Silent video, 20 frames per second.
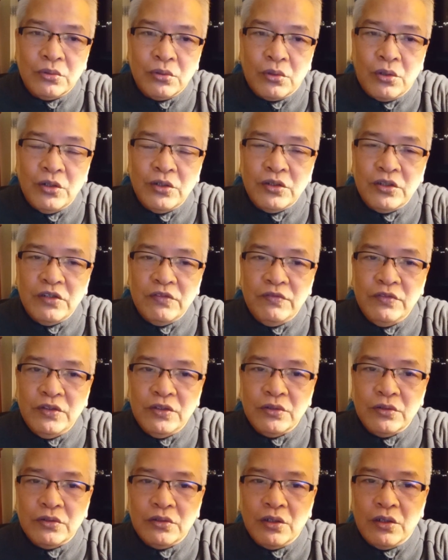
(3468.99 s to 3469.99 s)

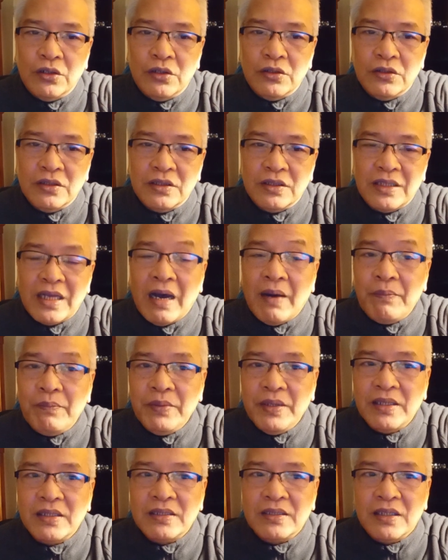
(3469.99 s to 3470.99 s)
contribute on
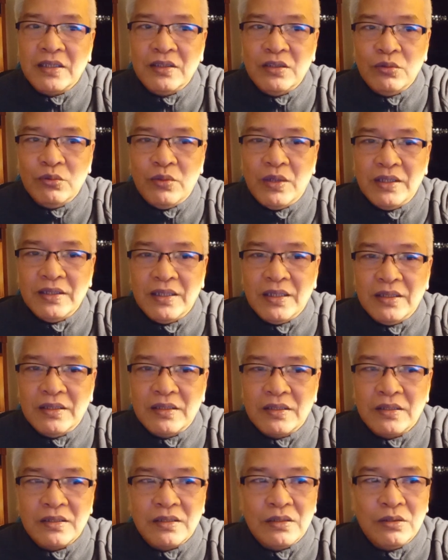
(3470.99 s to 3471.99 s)
topics that you want
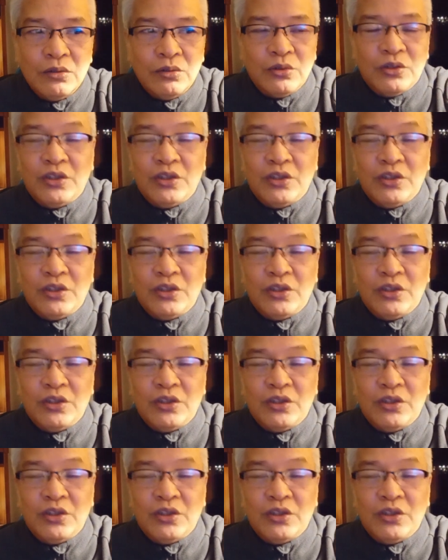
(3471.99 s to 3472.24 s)
us to